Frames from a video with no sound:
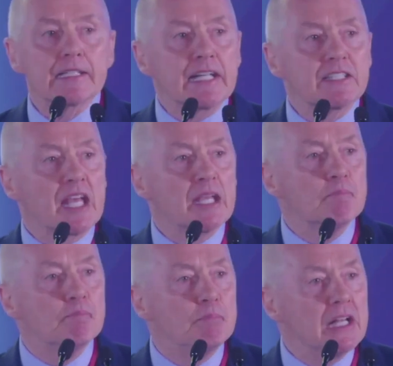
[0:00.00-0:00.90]
That's a
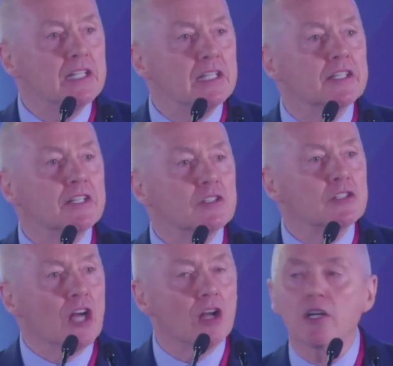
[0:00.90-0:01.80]
$1
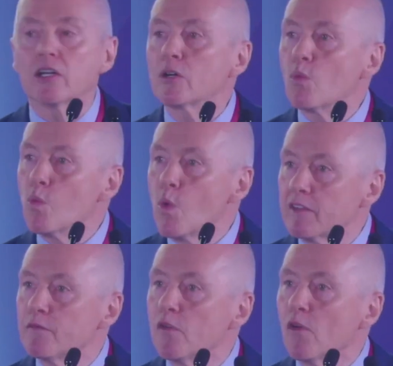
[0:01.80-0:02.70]
billion
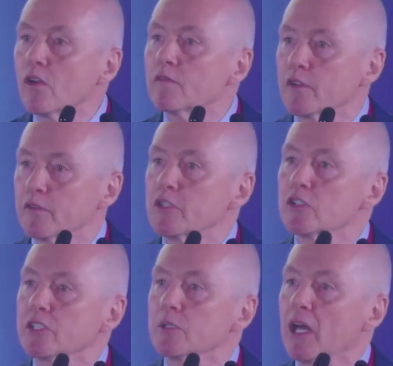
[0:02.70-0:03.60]
windfall for
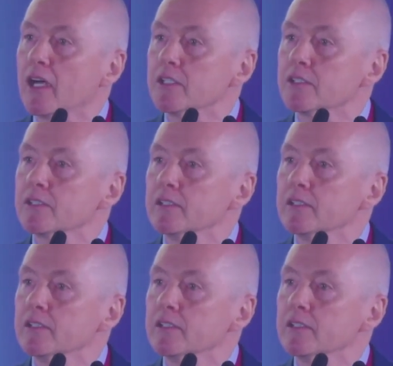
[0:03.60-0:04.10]
fuel suppliers.